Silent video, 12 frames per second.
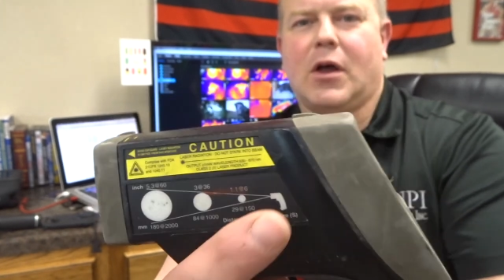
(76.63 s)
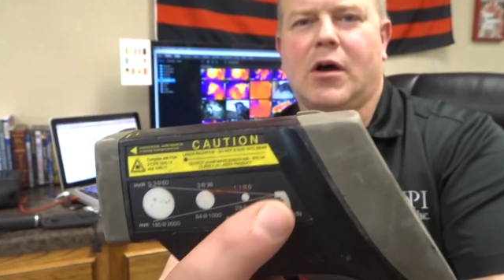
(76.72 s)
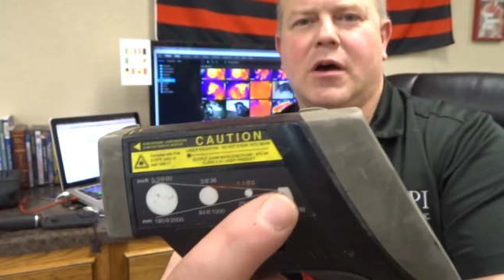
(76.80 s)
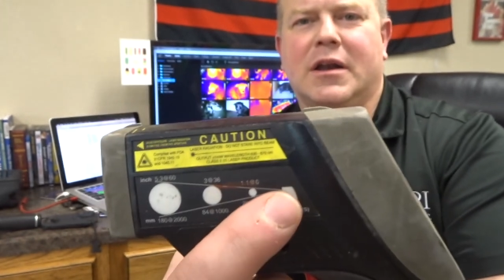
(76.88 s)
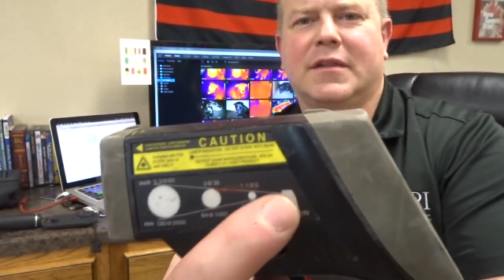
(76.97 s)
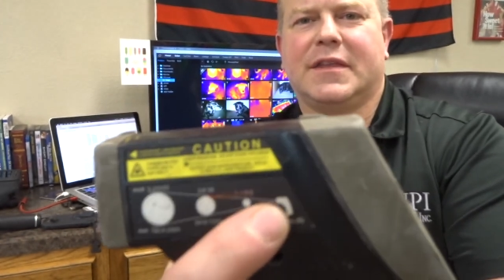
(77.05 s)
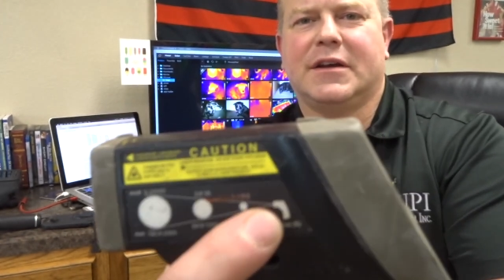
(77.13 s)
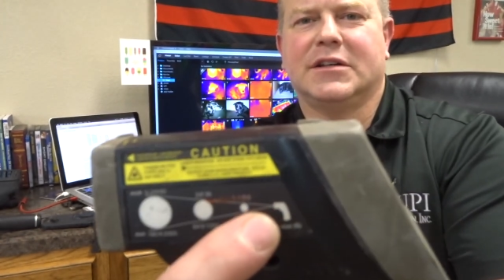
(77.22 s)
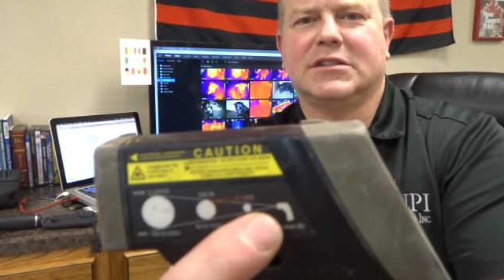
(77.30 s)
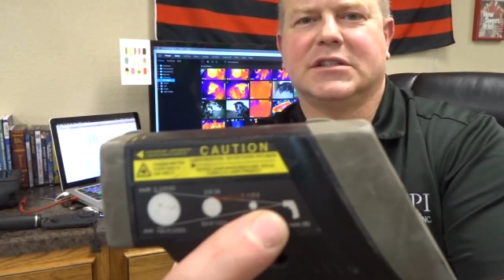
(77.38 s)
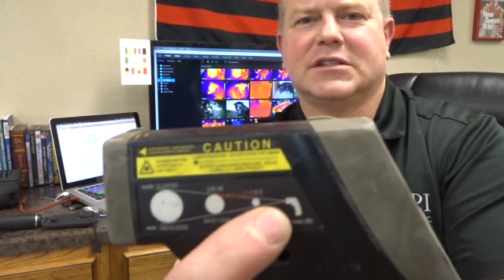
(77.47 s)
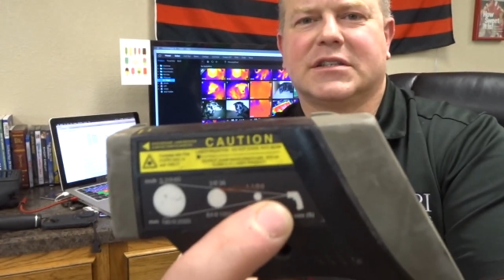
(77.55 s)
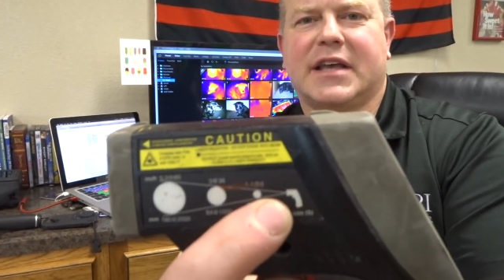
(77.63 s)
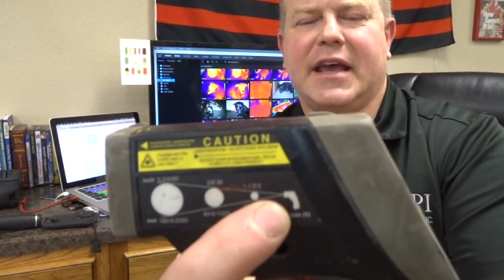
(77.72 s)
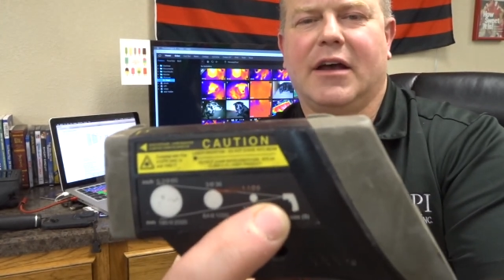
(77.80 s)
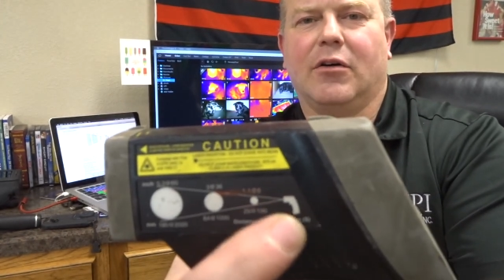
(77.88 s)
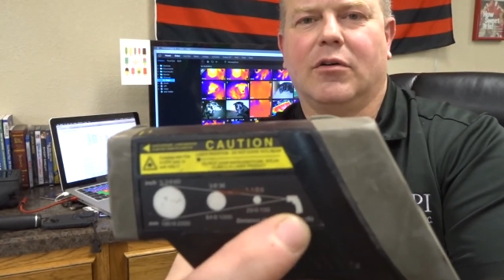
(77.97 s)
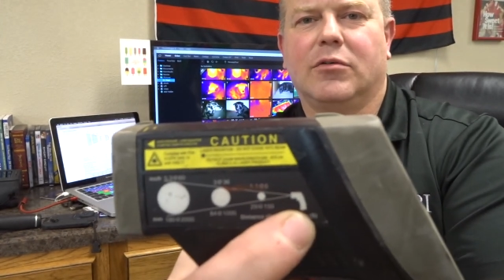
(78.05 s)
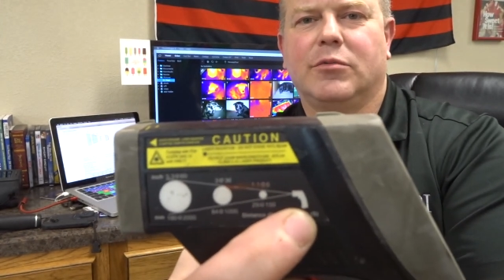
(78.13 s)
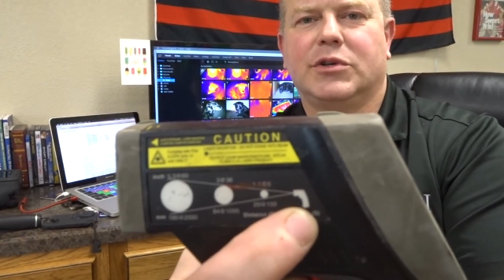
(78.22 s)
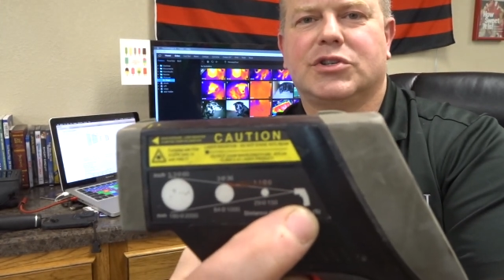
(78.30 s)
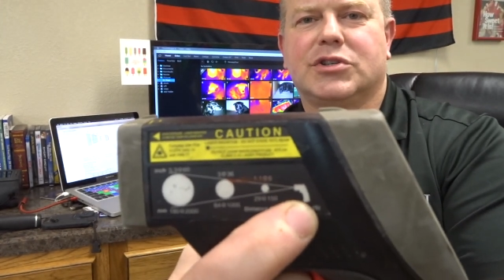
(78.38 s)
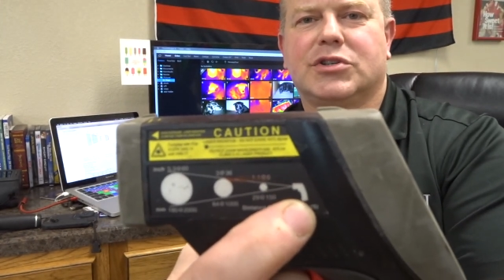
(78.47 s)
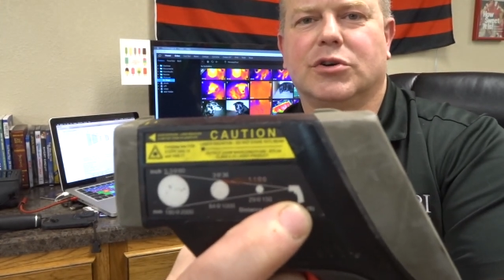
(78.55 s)
on it there is a scale which
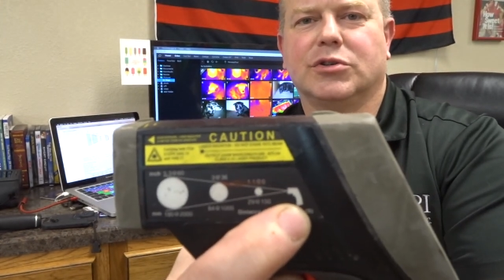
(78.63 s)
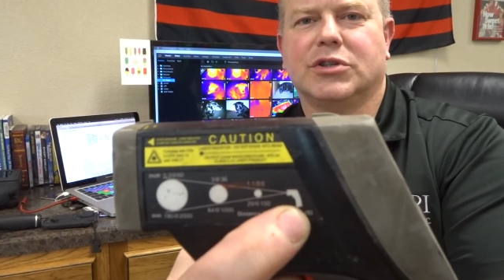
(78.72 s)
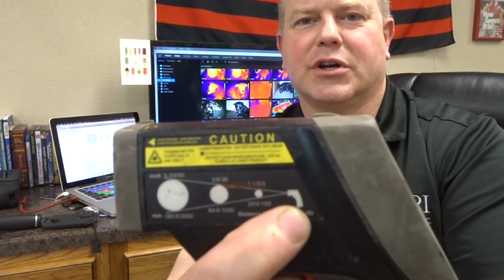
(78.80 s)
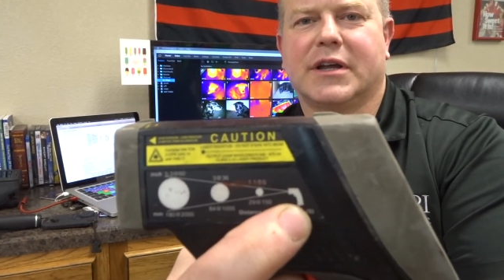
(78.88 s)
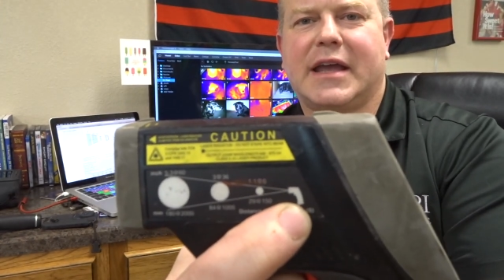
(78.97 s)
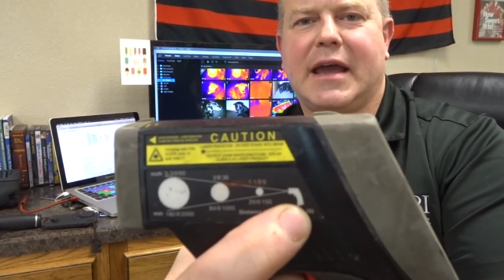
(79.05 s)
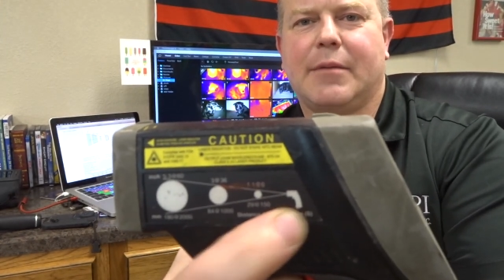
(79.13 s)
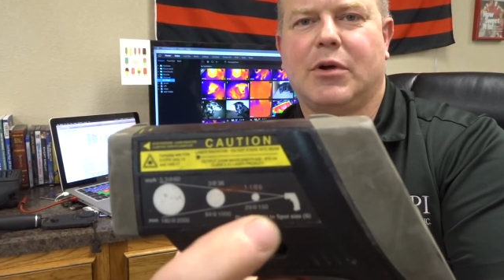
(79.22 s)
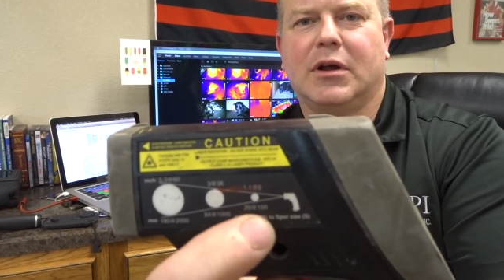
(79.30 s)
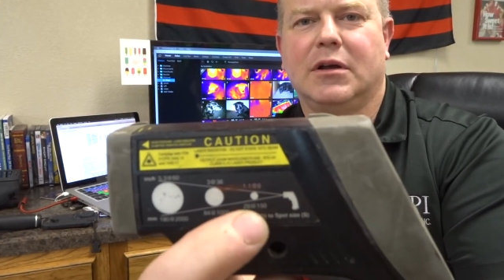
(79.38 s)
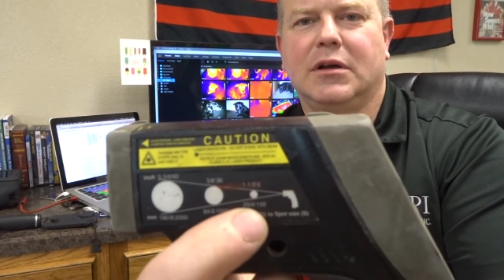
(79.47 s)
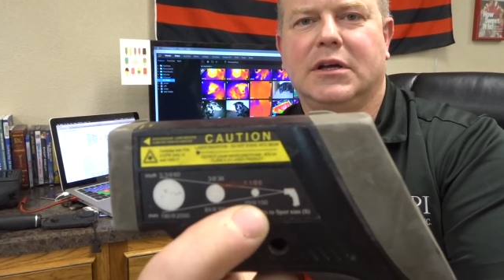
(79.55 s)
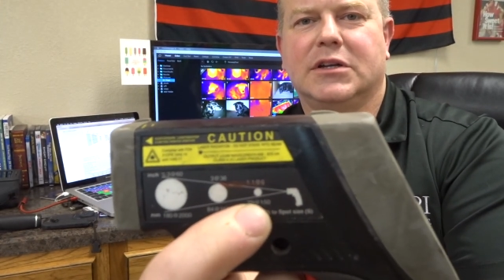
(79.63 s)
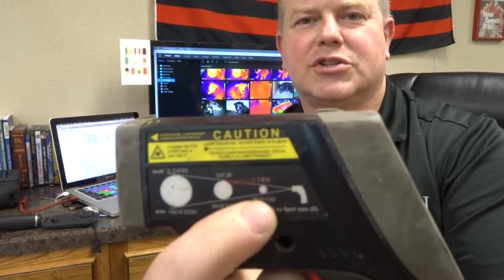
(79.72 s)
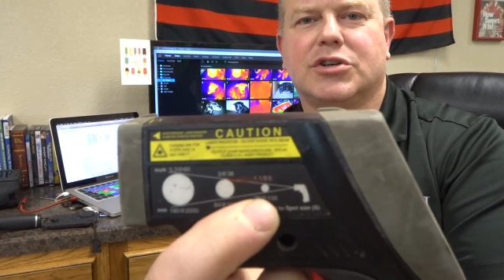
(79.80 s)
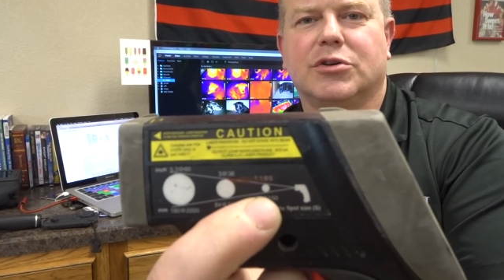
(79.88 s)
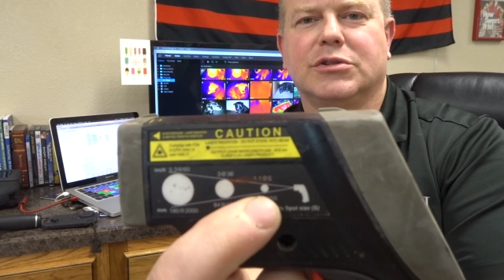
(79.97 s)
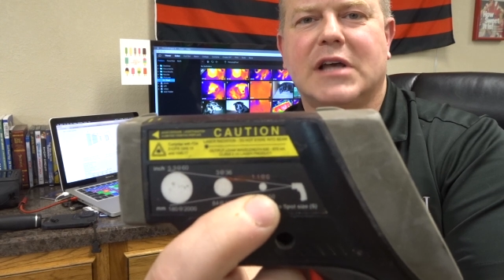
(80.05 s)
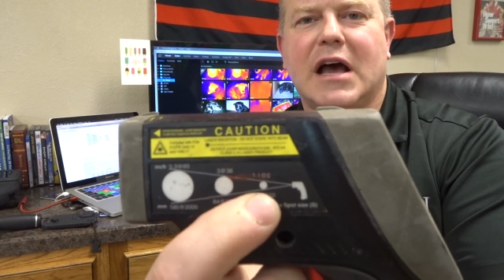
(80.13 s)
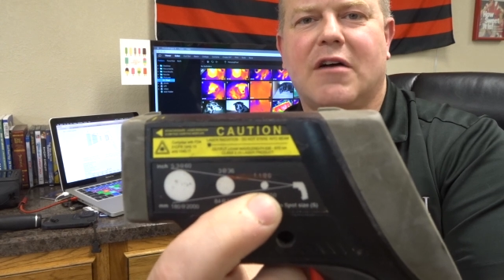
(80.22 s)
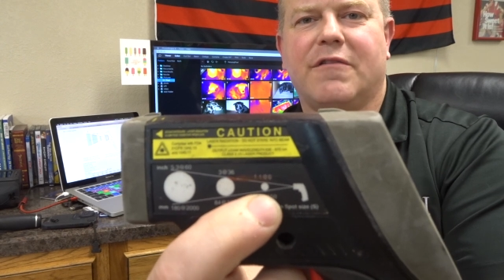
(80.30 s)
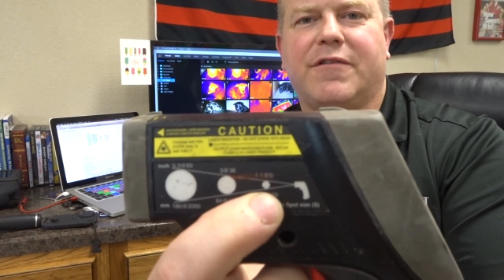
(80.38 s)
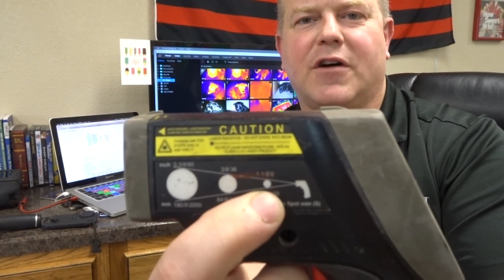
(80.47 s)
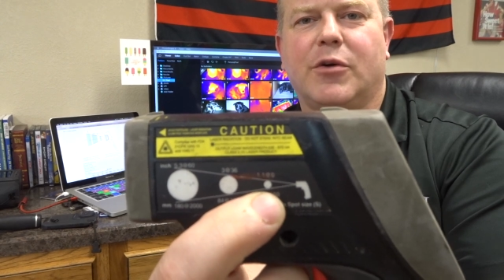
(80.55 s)
shows our camera, it shows how
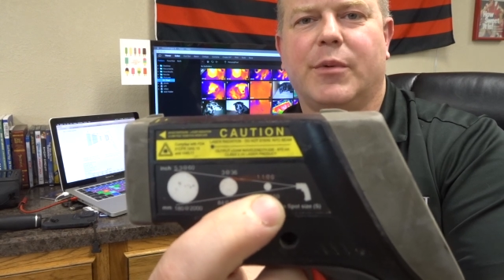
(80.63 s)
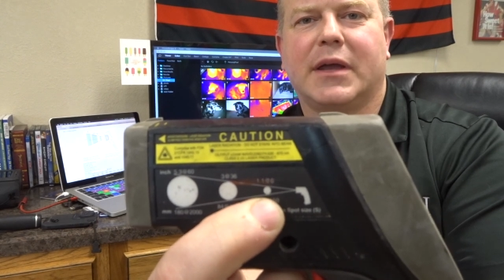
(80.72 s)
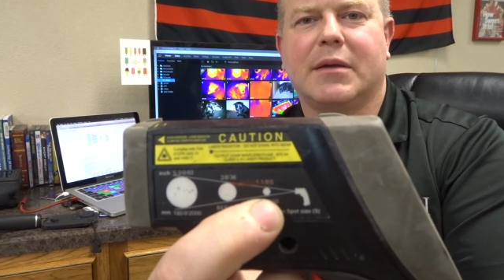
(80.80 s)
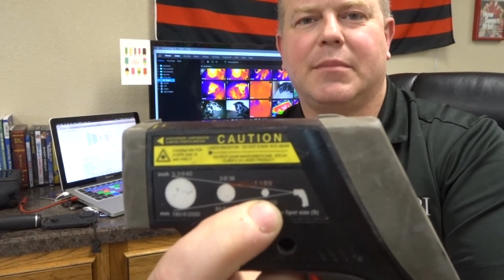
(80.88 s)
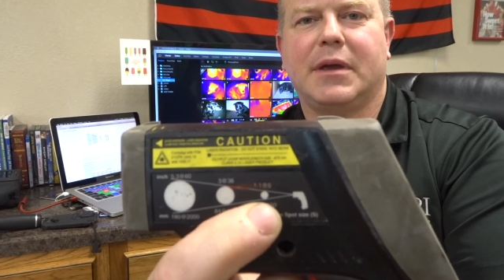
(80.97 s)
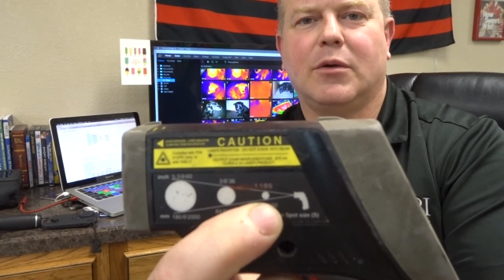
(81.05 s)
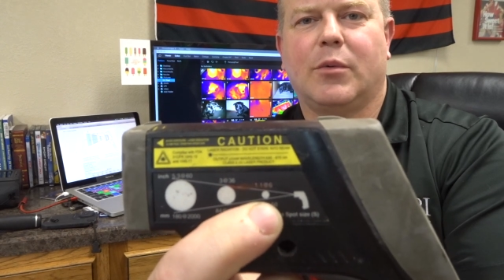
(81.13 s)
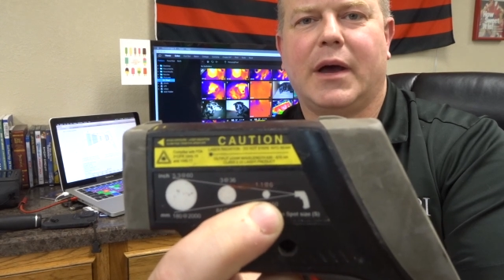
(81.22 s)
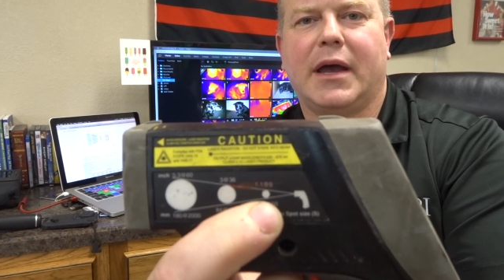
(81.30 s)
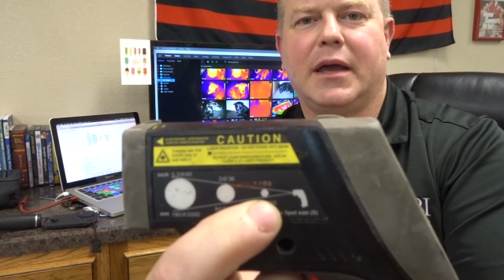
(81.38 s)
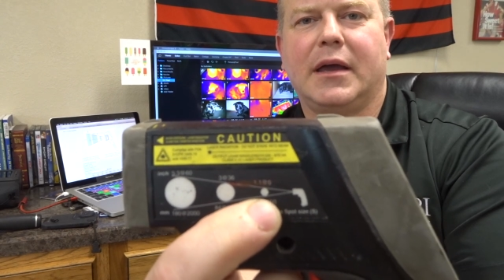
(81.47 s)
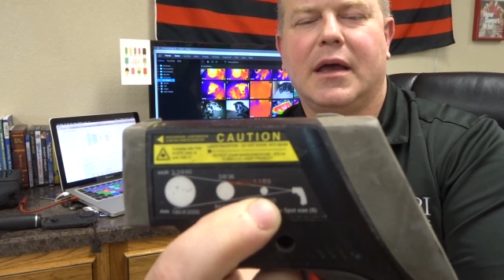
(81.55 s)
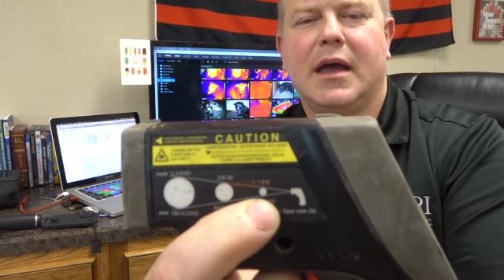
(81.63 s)
far we can be away